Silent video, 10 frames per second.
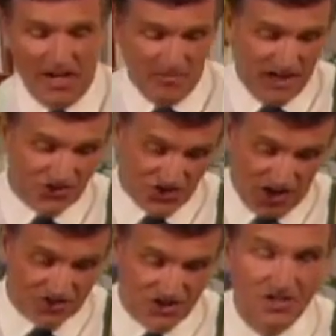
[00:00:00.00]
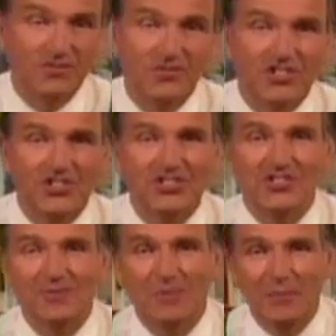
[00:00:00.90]
amongst doctors and
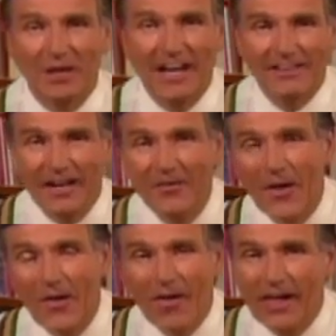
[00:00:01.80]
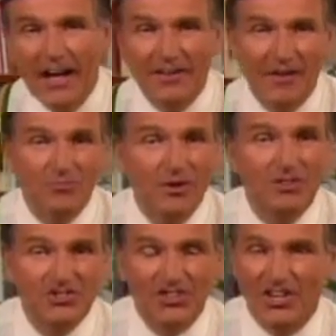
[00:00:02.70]
physicians and people like that, and I'm
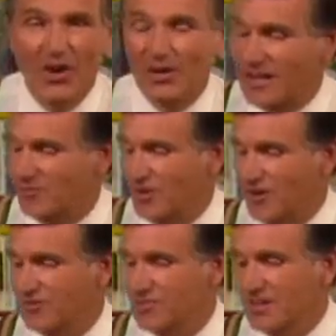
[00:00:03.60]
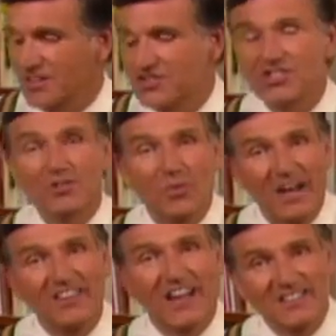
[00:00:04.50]
privileged to know a number of them, and this is the
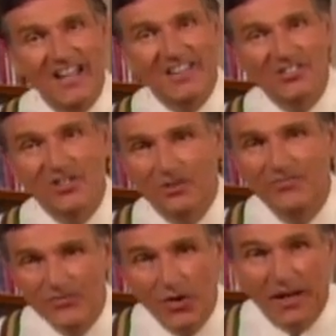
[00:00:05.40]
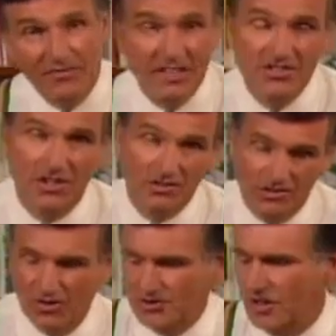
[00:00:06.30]
way they tend to do it. These are
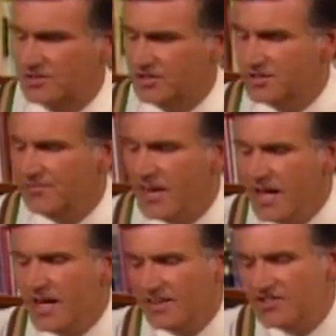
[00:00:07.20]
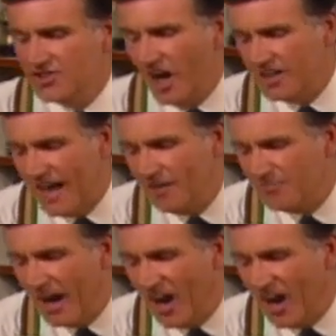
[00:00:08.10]
good doctors. They start out by